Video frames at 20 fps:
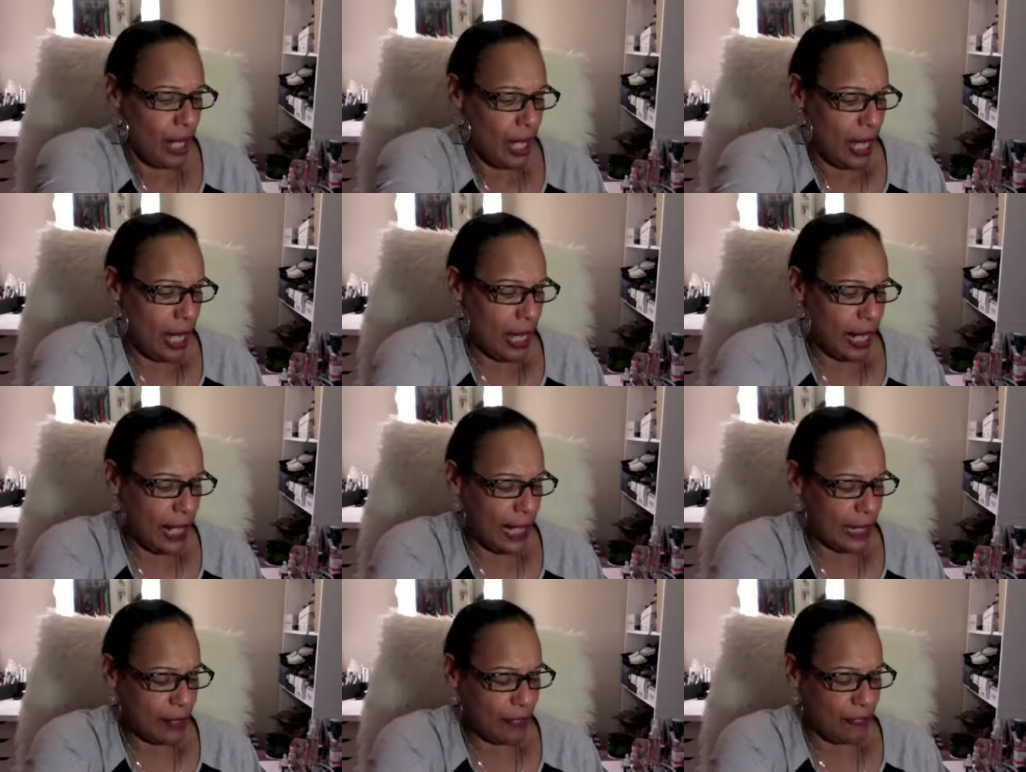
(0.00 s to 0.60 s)
And
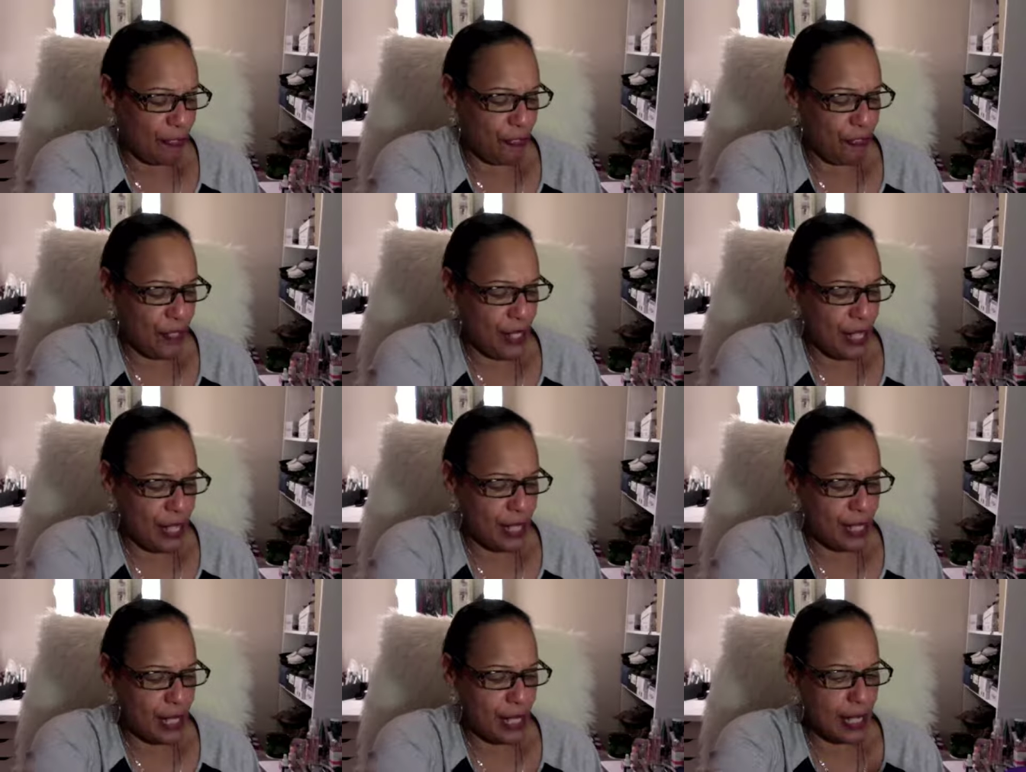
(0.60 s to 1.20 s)
I got the
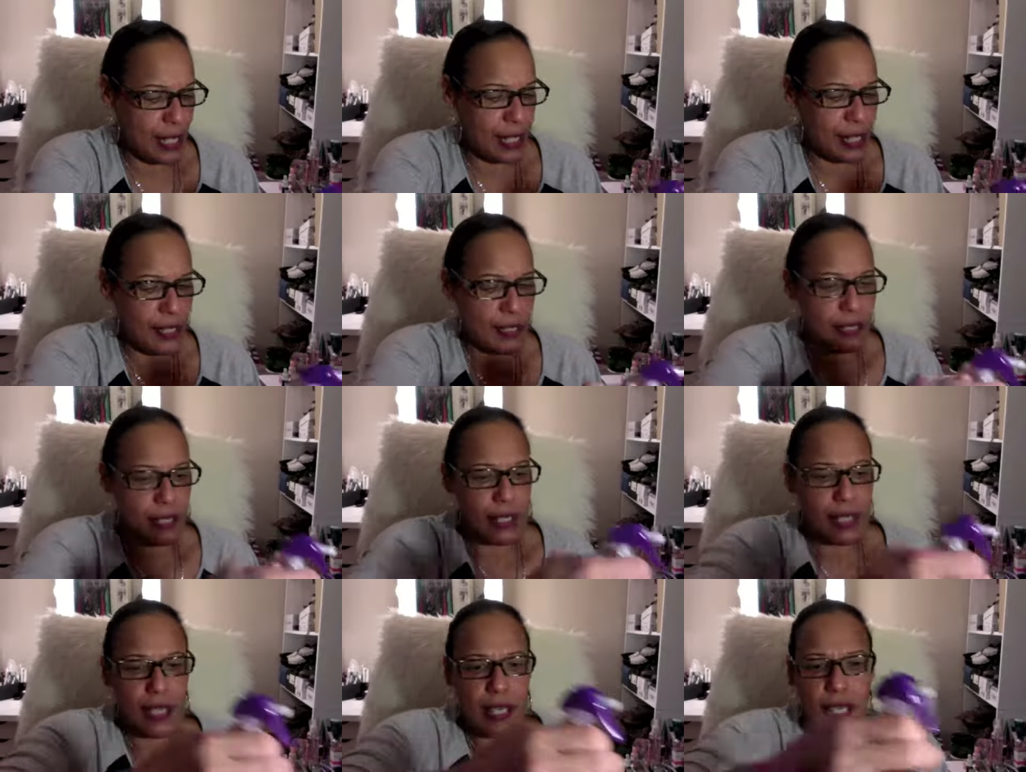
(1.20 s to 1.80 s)

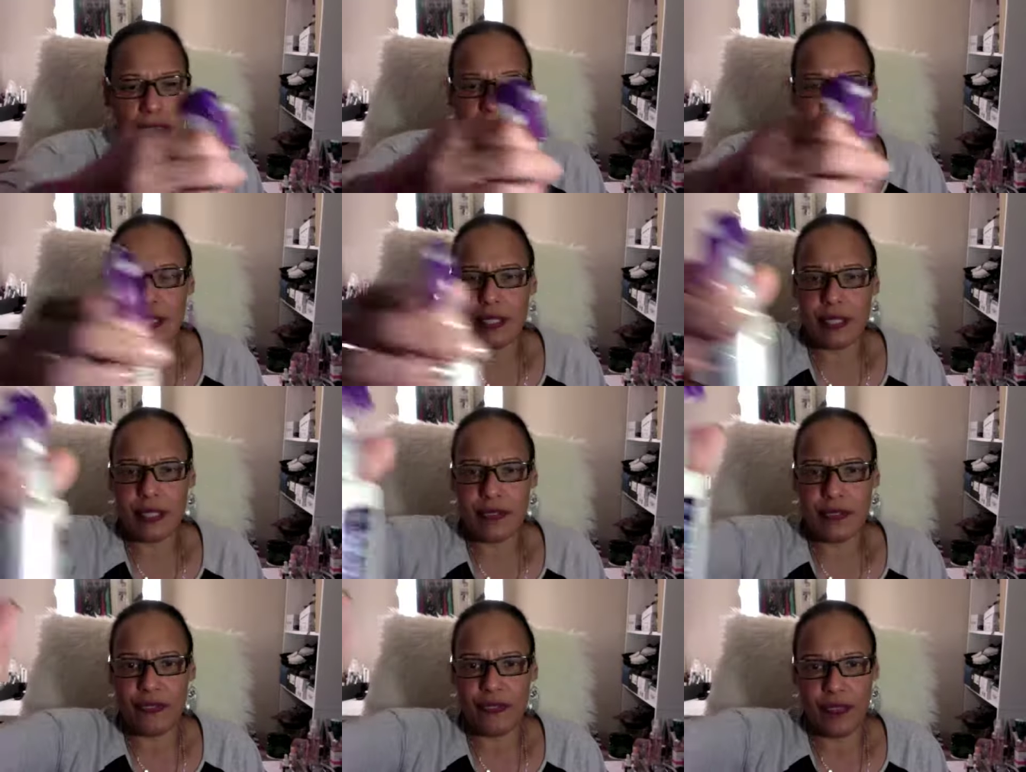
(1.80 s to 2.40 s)
Frizz-Ease Heat
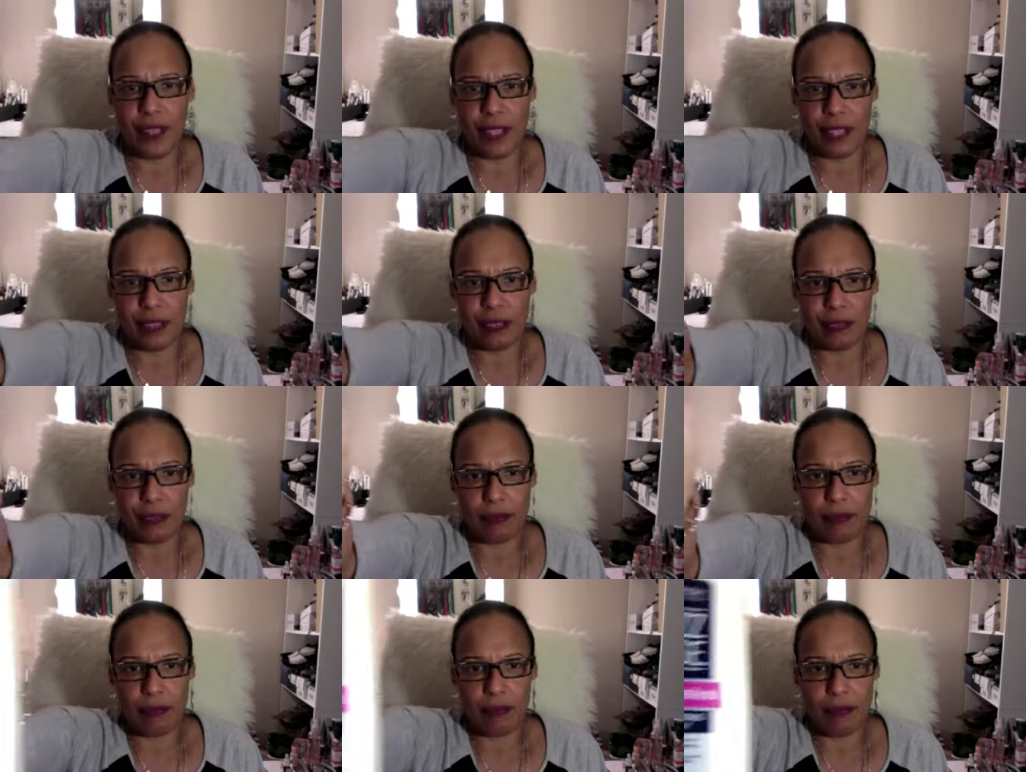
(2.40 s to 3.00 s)
Defeat.
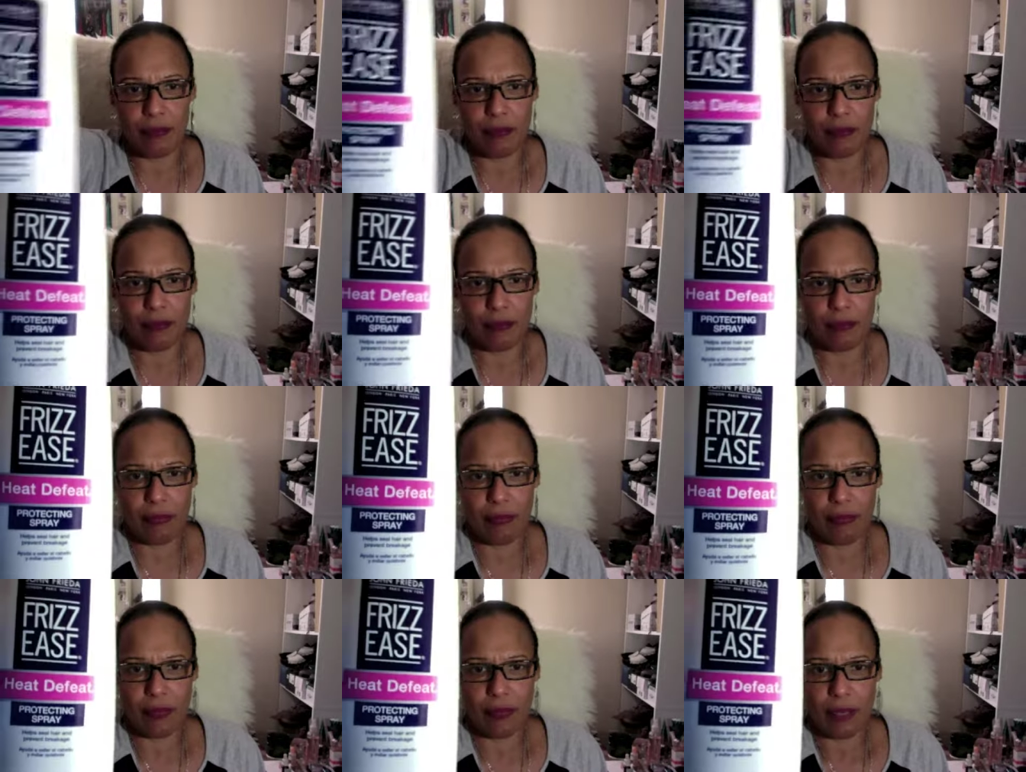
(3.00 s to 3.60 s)

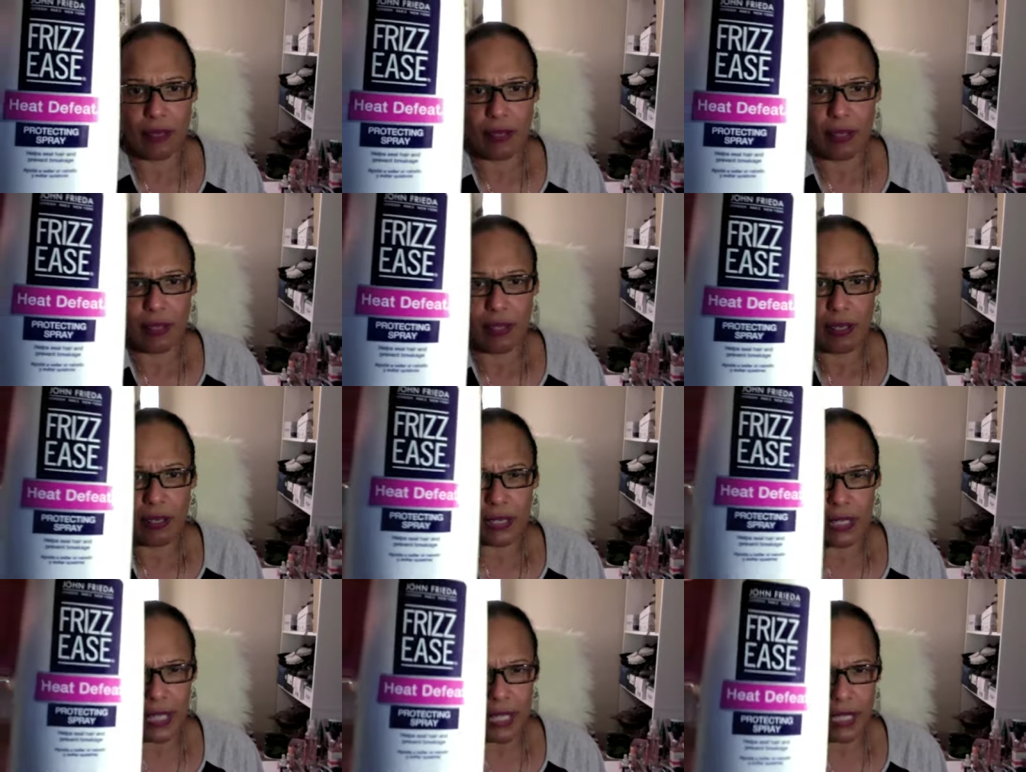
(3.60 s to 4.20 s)

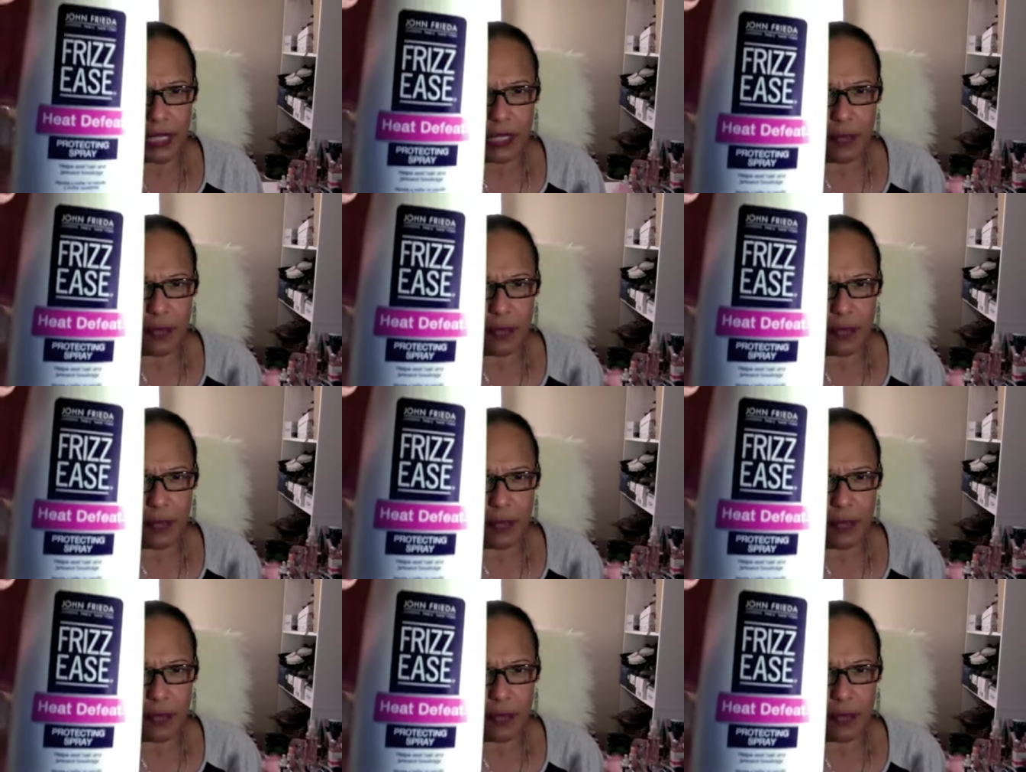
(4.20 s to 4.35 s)
Because I like